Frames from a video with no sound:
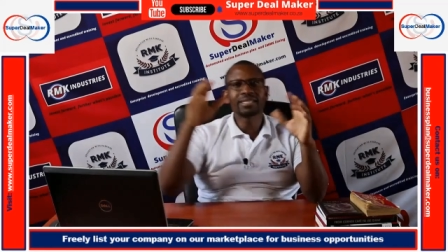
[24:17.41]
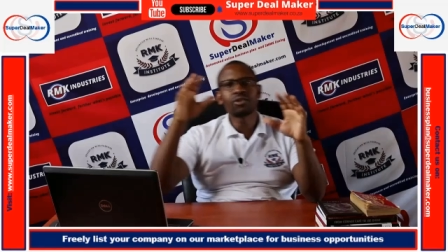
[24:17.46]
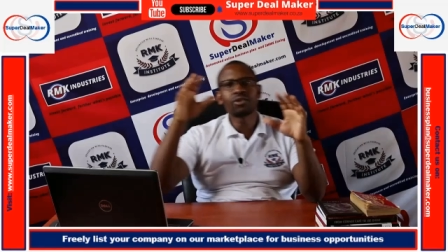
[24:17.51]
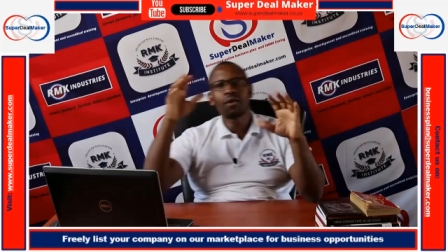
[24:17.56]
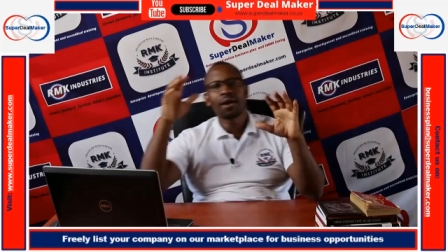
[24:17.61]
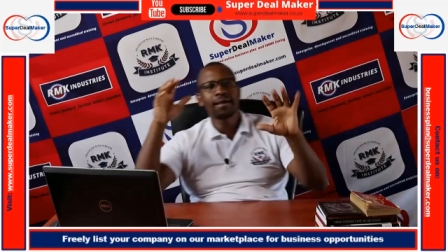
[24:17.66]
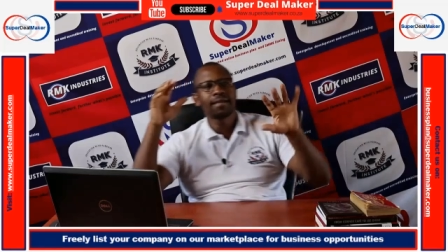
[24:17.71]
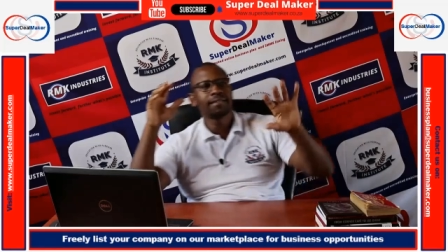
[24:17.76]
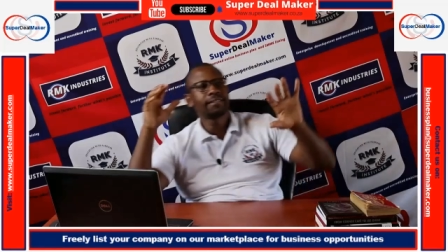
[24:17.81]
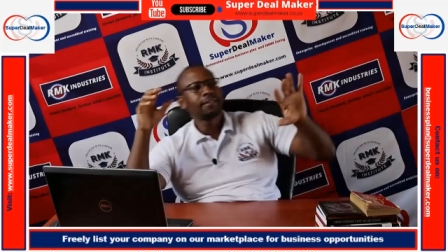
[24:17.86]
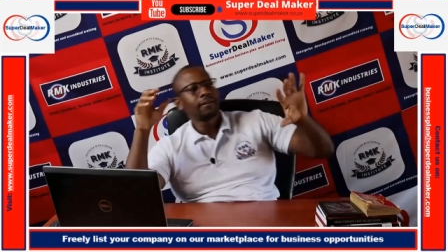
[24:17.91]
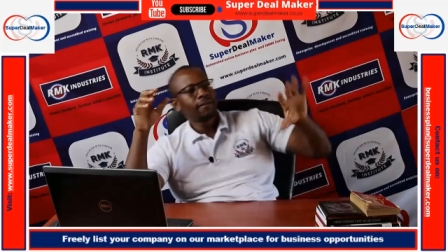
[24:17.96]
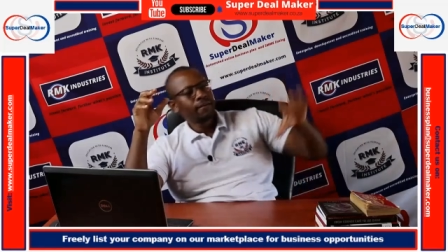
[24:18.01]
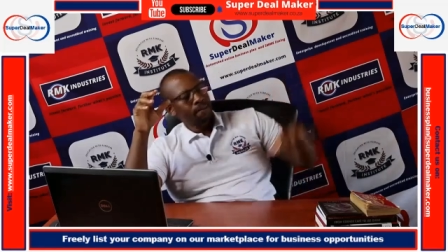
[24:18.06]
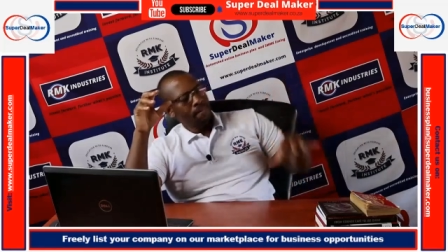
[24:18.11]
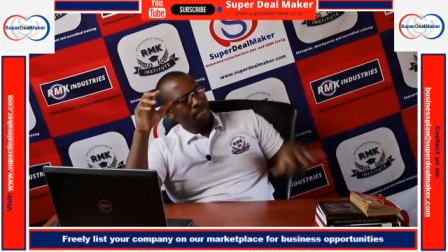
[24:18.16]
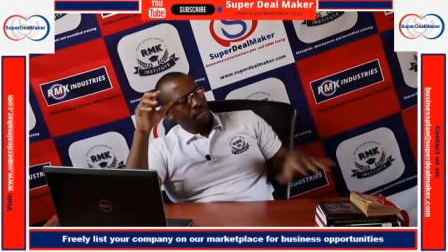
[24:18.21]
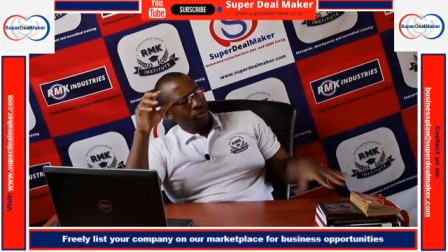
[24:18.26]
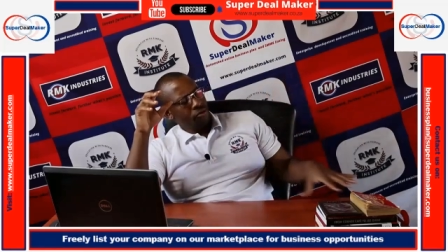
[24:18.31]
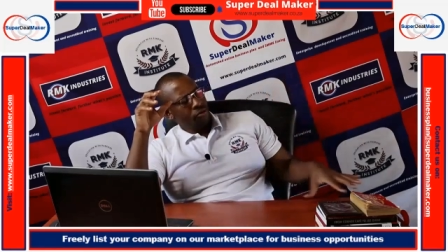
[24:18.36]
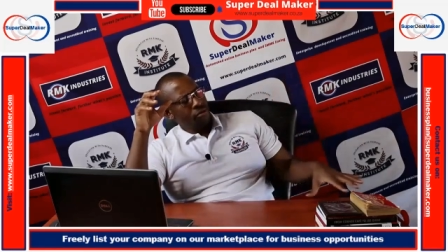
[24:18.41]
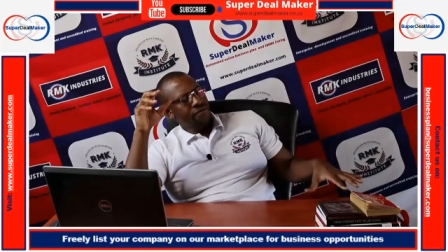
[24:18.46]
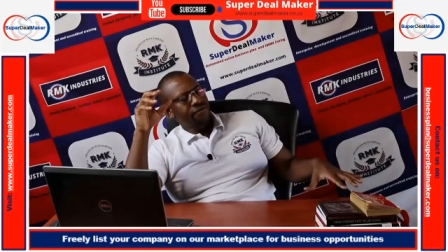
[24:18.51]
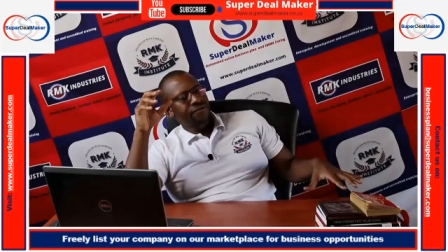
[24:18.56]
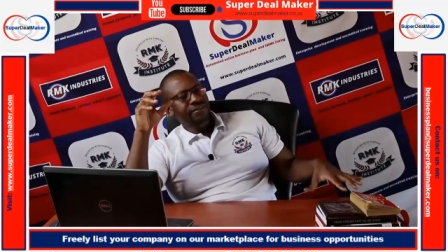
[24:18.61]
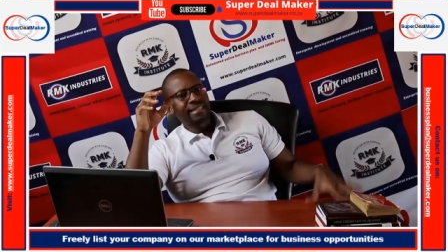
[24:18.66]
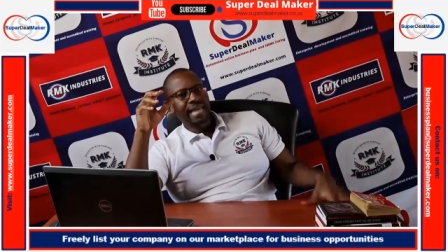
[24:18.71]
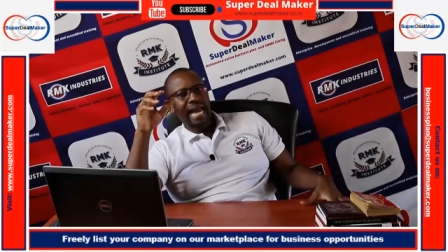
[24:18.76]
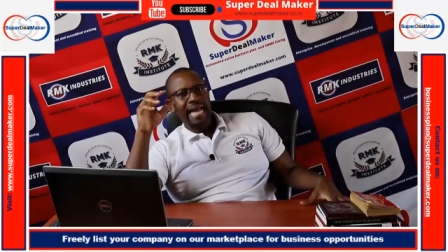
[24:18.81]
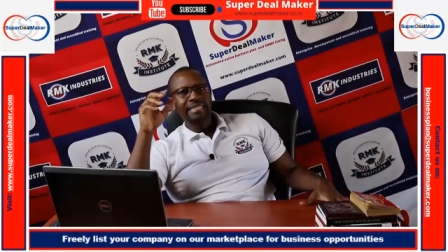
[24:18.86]
required, you
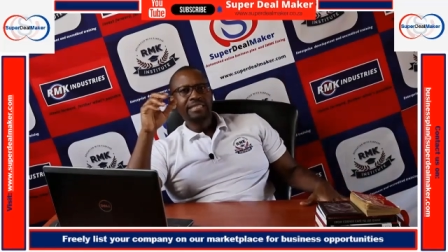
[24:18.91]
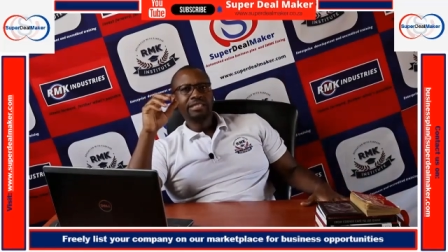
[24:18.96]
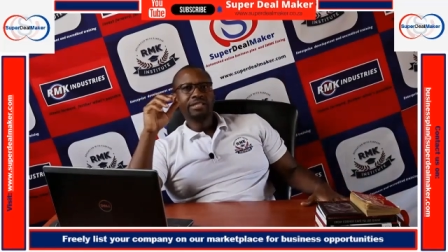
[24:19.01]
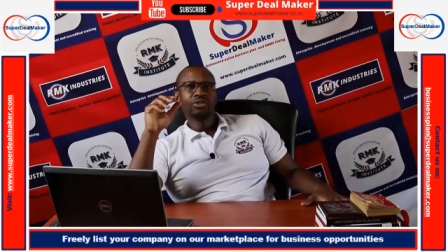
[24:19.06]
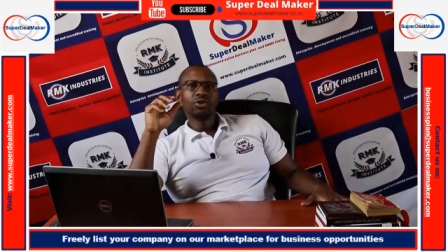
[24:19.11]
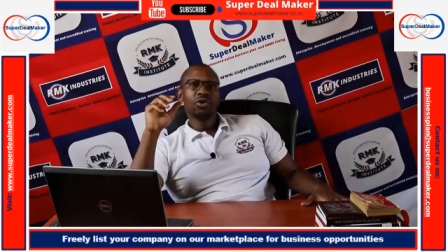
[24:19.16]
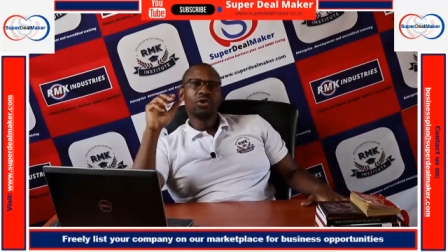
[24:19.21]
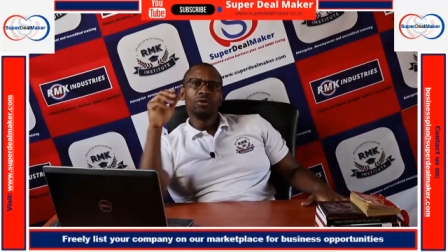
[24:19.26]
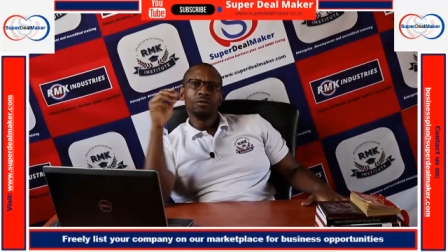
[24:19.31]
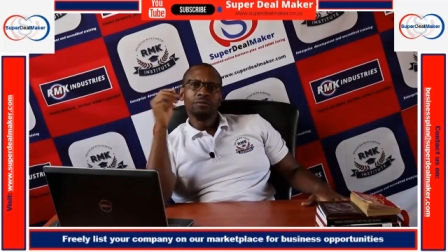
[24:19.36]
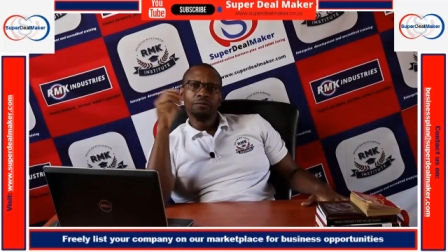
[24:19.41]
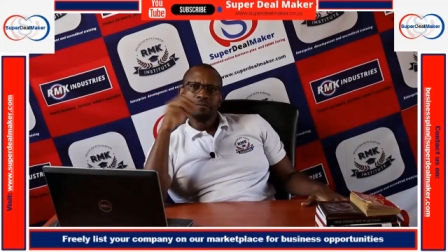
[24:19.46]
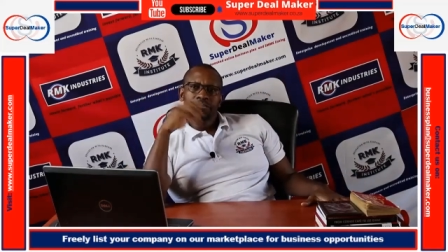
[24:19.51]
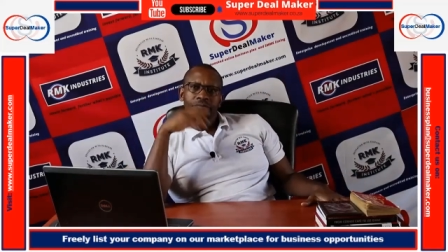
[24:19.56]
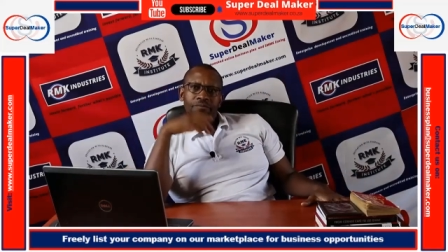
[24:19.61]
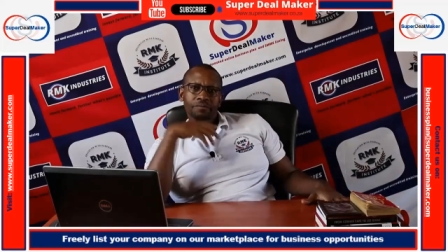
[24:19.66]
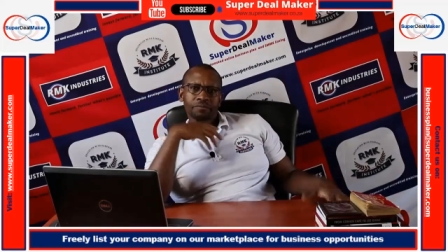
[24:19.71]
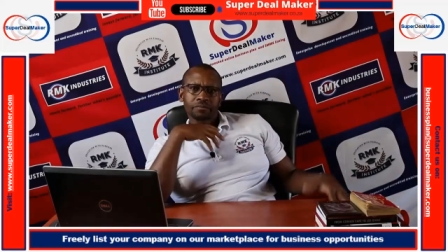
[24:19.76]
have done your